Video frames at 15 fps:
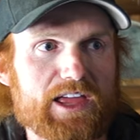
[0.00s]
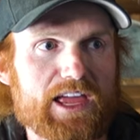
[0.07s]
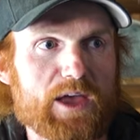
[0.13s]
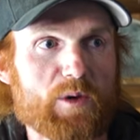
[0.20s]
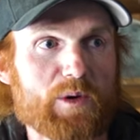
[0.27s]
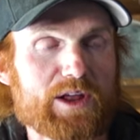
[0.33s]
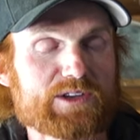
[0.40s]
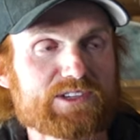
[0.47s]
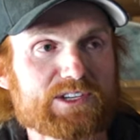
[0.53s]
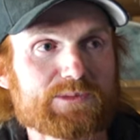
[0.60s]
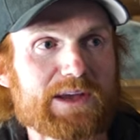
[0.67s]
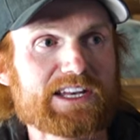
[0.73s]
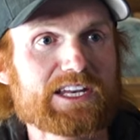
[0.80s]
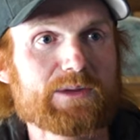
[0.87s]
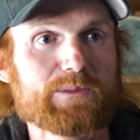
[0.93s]
And when I was
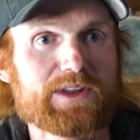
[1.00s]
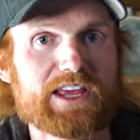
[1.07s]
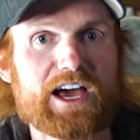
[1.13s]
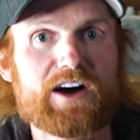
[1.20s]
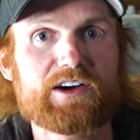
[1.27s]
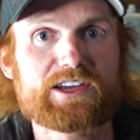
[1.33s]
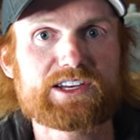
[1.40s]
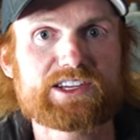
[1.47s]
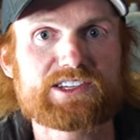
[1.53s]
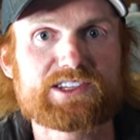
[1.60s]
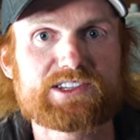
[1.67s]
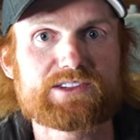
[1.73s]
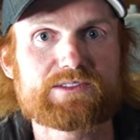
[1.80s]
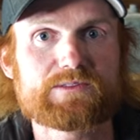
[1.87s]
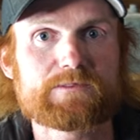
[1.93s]
expecting him to yell, he
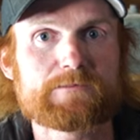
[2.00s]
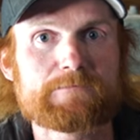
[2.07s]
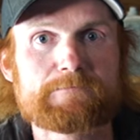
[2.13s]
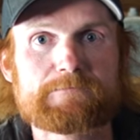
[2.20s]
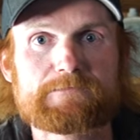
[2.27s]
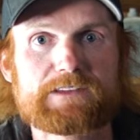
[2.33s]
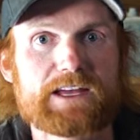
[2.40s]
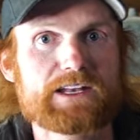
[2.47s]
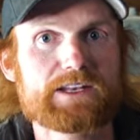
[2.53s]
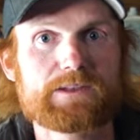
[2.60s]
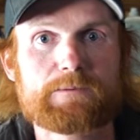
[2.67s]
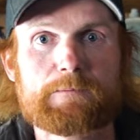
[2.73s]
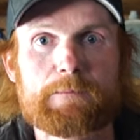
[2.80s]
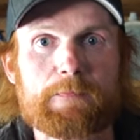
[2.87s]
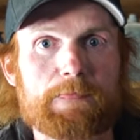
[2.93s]
just said,
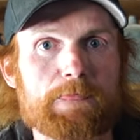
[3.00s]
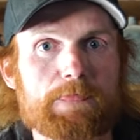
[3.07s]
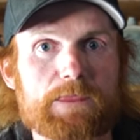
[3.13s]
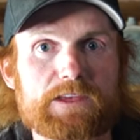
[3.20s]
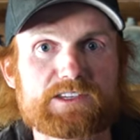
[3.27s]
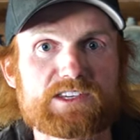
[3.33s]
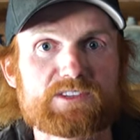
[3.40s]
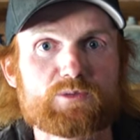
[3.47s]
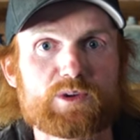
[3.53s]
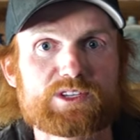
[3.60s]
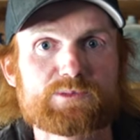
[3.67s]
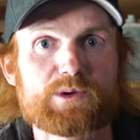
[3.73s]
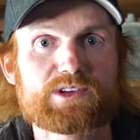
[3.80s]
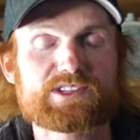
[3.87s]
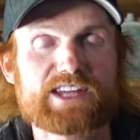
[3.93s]
this is
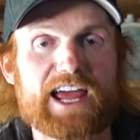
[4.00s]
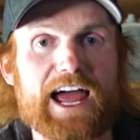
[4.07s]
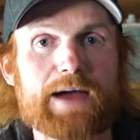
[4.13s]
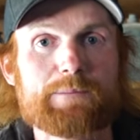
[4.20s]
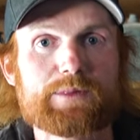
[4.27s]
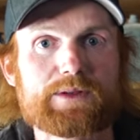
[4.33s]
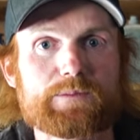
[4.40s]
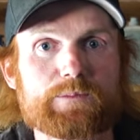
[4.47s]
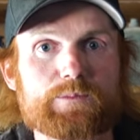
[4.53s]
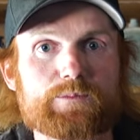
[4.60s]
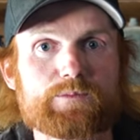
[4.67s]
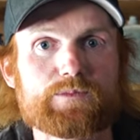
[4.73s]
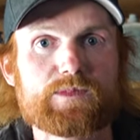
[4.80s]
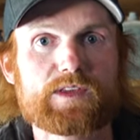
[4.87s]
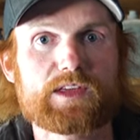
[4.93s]
what's supposed to happen,
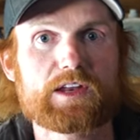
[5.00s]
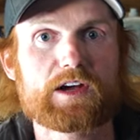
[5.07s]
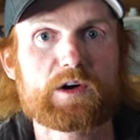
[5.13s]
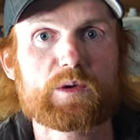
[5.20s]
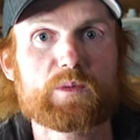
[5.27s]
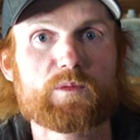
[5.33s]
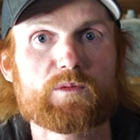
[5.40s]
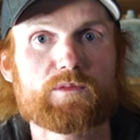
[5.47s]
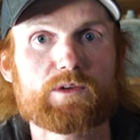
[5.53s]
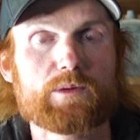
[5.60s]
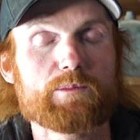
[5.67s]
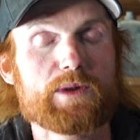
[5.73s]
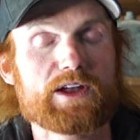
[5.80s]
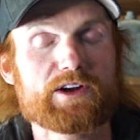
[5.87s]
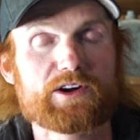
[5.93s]
you know, for
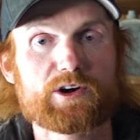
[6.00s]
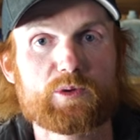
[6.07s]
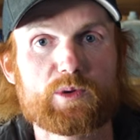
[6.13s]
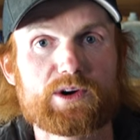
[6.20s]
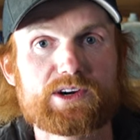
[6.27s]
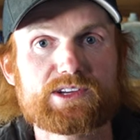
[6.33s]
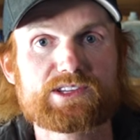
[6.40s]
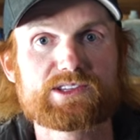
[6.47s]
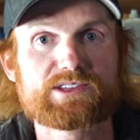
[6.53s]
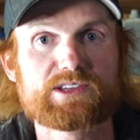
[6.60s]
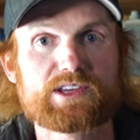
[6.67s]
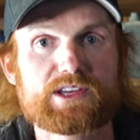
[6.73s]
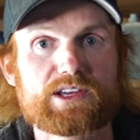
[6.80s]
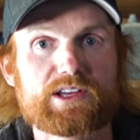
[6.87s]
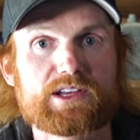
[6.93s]
better or
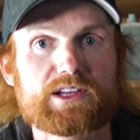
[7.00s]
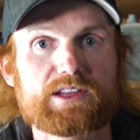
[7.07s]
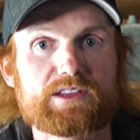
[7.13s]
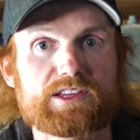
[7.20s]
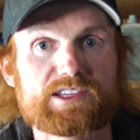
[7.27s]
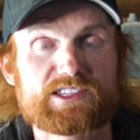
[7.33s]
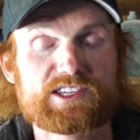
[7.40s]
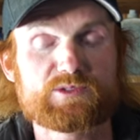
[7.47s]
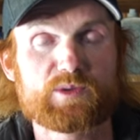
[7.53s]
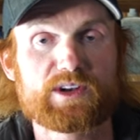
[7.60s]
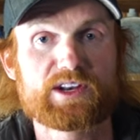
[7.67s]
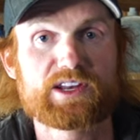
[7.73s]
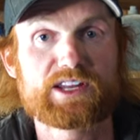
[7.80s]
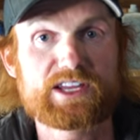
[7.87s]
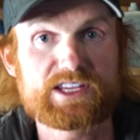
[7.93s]
worse, this is what
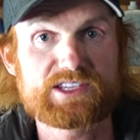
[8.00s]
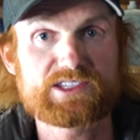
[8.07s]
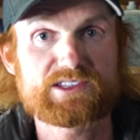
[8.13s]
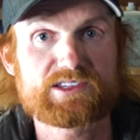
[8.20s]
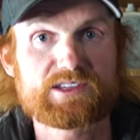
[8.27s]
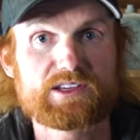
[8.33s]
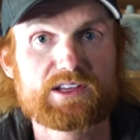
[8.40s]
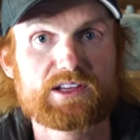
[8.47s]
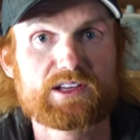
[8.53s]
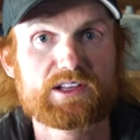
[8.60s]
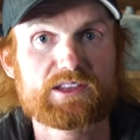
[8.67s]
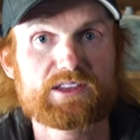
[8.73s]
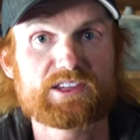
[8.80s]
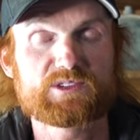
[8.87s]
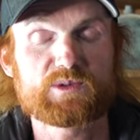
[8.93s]
it is.
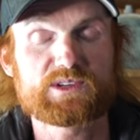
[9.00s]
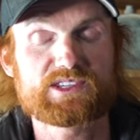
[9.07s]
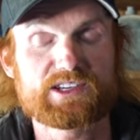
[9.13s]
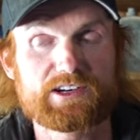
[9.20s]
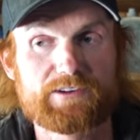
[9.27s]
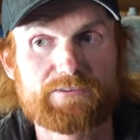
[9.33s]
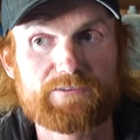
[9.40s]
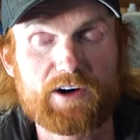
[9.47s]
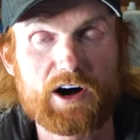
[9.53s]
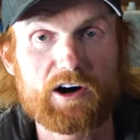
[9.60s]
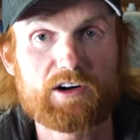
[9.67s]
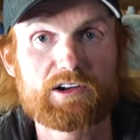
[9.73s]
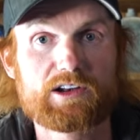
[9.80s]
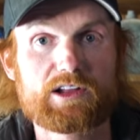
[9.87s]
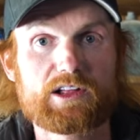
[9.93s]
This wasn't your
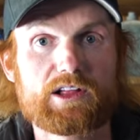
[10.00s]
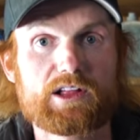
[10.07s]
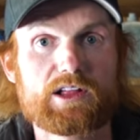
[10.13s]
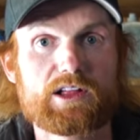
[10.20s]
fault,